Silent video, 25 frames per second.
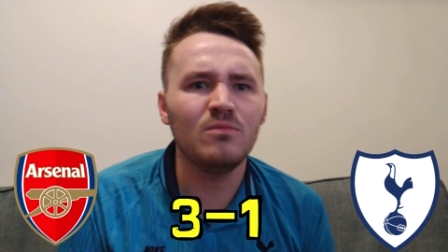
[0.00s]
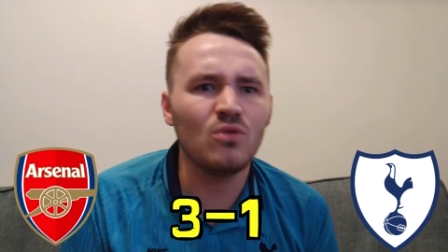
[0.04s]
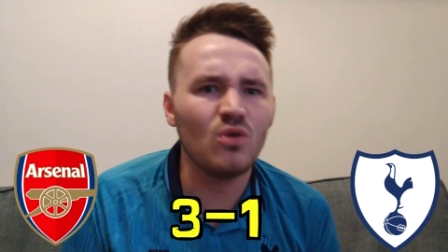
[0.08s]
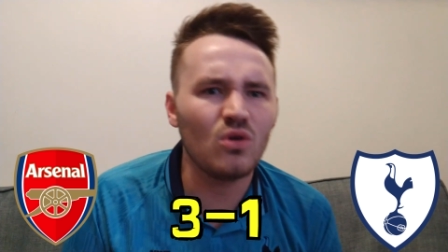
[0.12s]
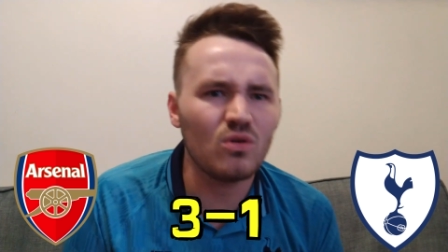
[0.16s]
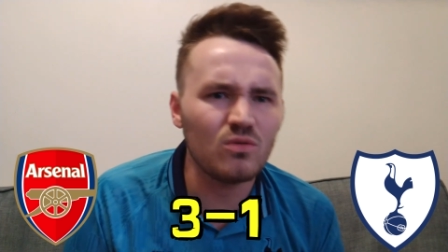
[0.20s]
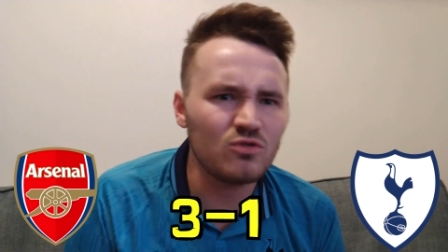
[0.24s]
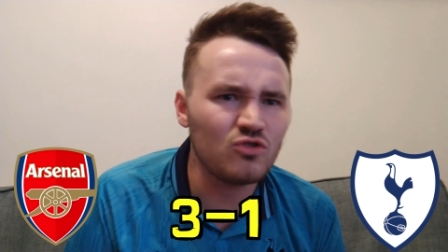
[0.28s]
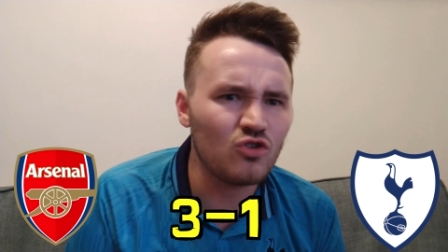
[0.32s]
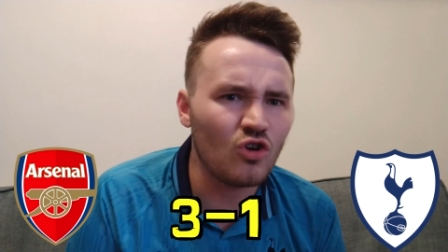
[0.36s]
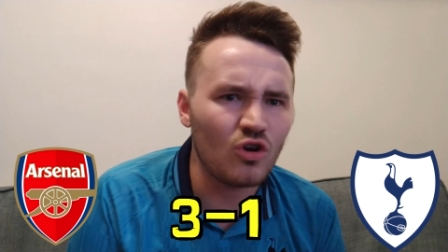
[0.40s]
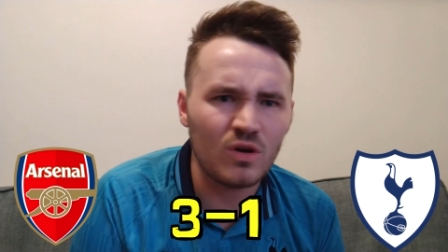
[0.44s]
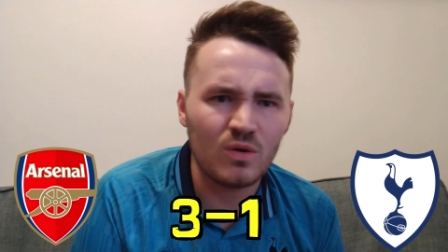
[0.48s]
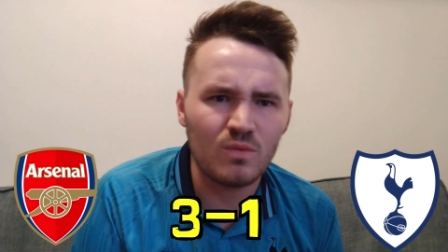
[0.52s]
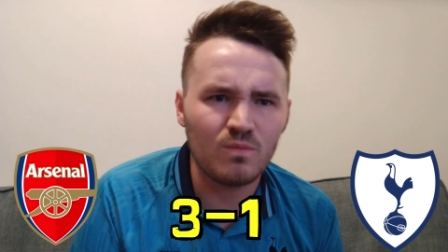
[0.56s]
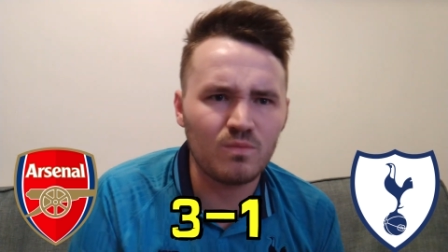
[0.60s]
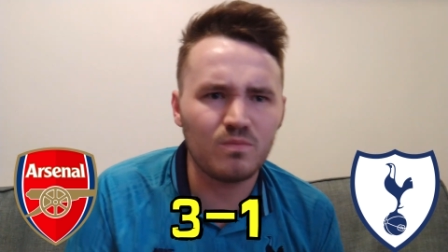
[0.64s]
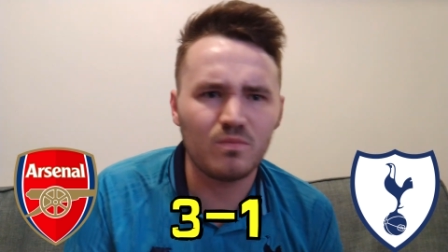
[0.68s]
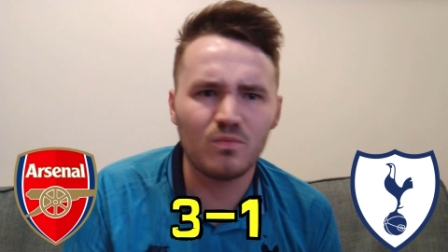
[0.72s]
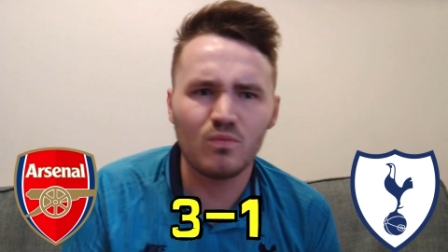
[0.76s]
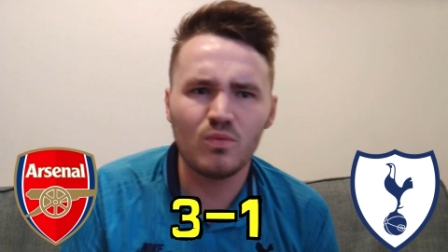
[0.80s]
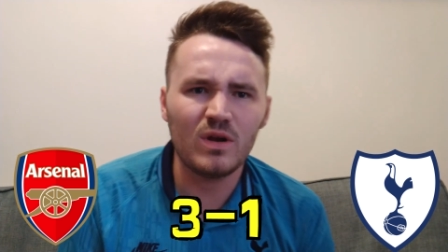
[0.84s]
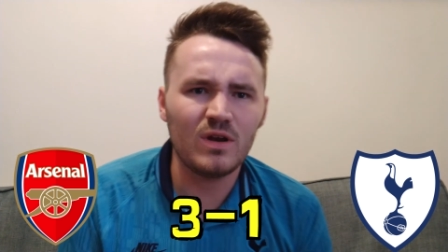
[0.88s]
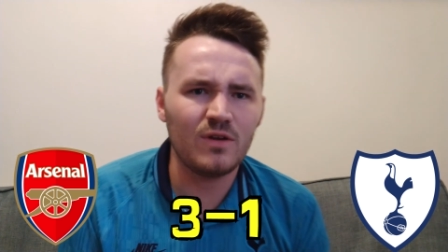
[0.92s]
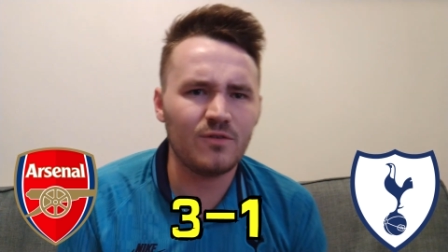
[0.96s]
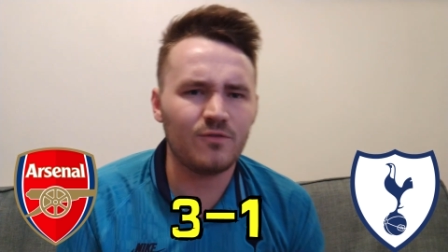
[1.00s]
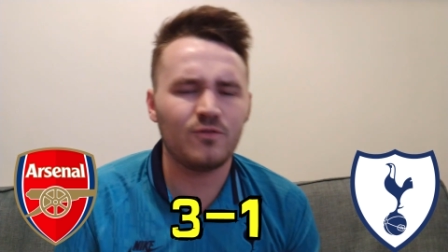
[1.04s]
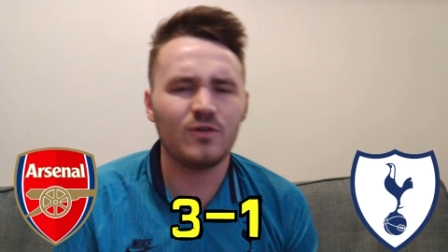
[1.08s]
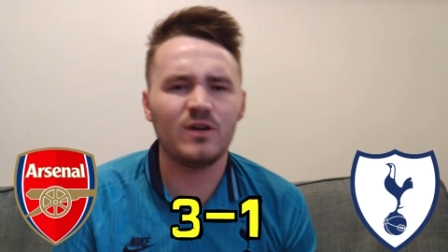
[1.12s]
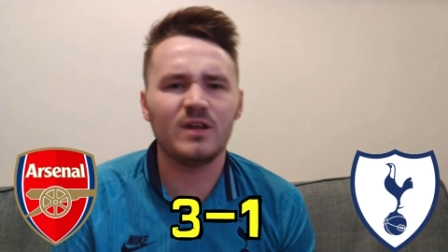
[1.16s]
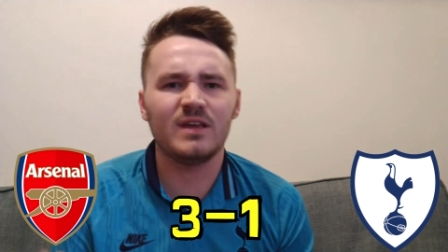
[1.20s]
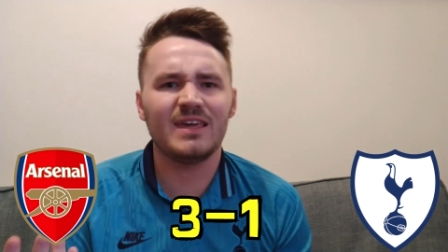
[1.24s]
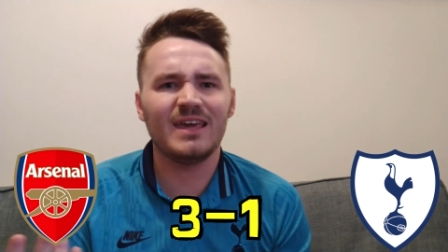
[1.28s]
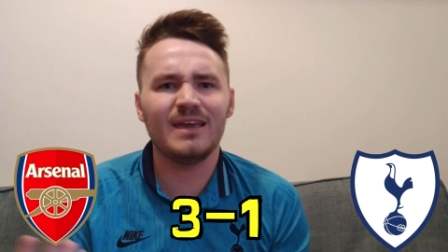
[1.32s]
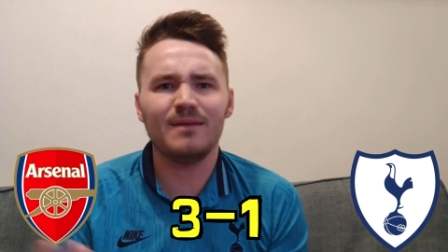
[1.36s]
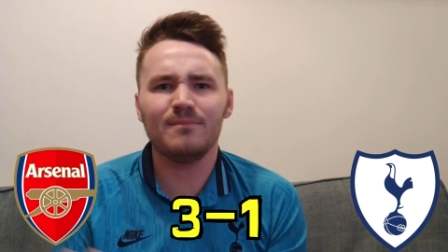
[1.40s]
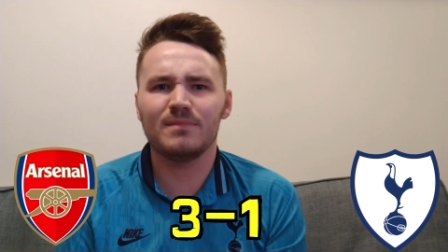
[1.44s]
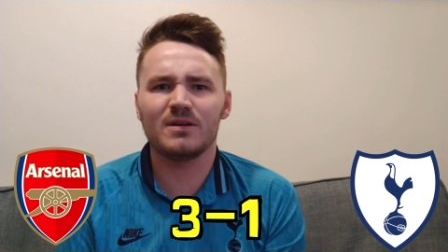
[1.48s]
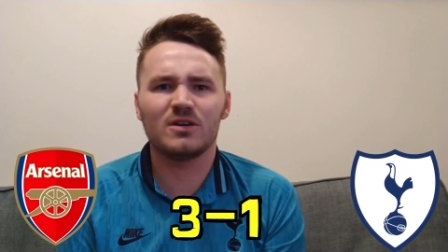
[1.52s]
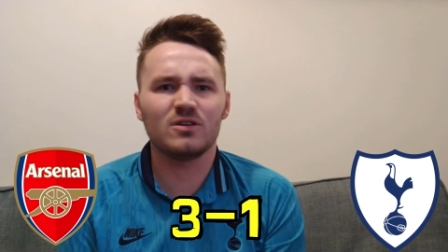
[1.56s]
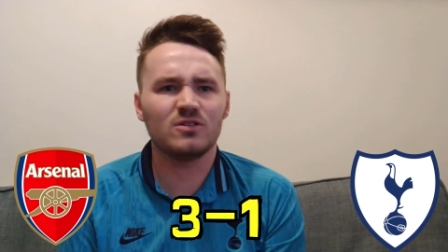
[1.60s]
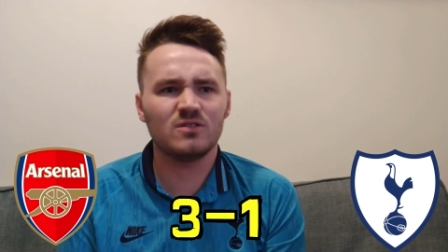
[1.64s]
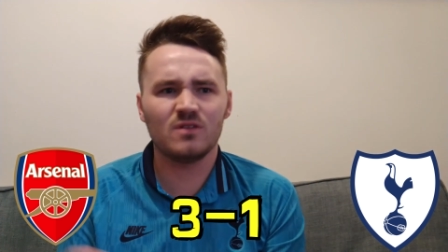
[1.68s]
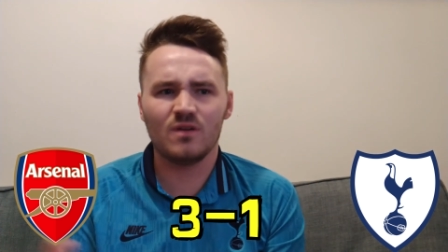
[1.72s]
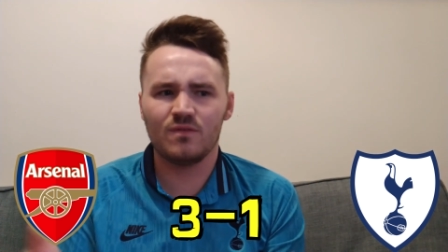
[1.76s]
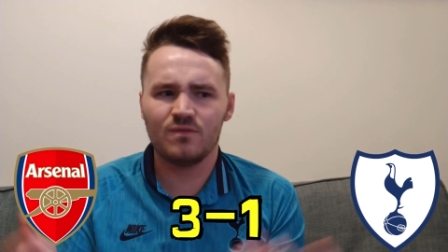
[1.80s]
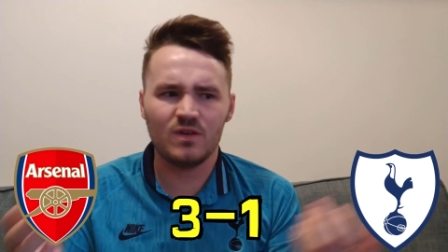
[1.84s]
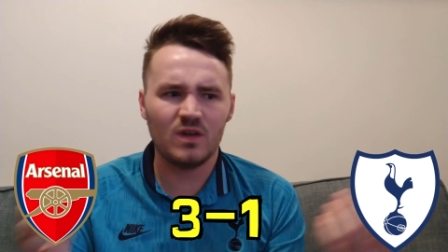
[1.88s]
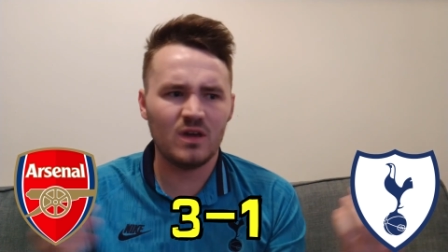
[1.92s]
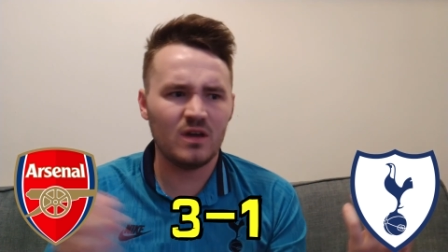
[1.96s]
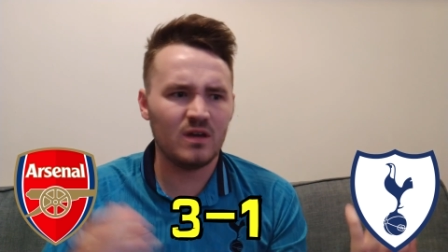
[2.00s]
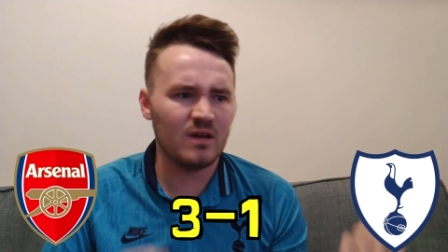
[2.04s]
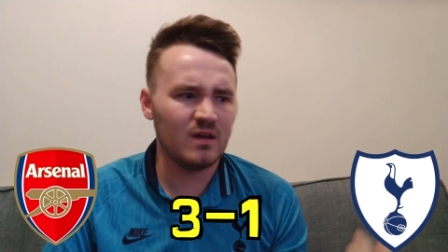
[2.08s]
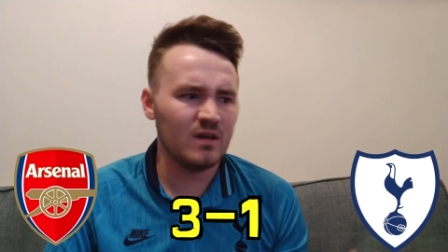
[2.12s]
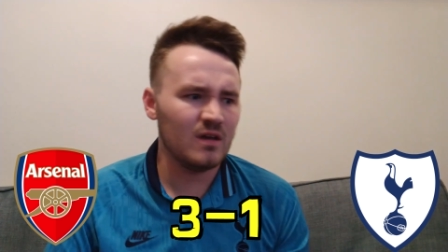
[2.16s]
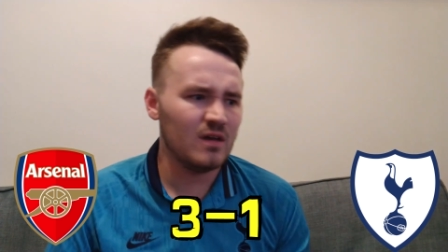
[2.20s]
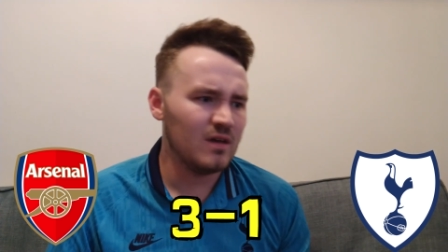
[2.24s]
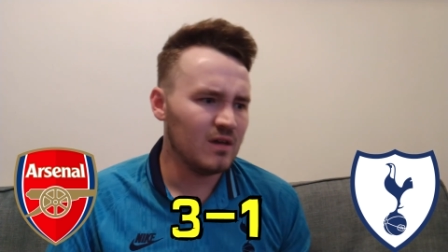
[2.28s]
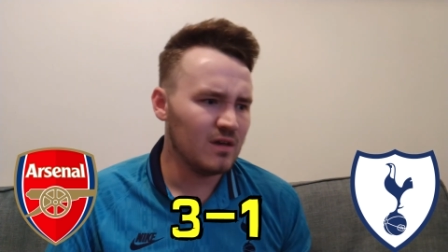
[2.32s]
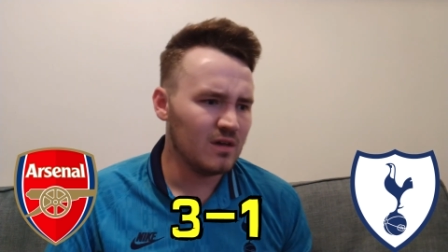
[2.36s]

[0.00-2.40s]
not trying to win a free kick because of your